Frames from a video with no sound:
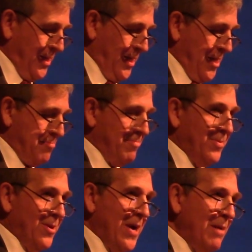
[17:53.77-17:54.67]

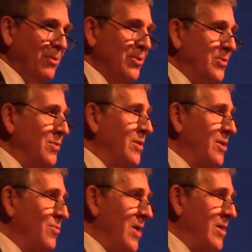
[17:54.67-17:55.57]
yet they're able to do it
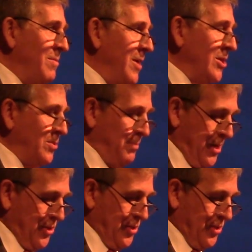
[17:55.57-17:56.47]
in a way that makes
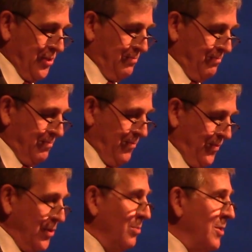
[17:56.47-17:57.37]
patients
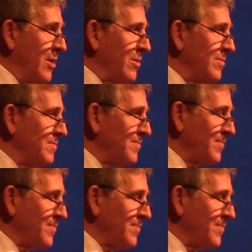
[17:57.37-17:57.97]
feel better.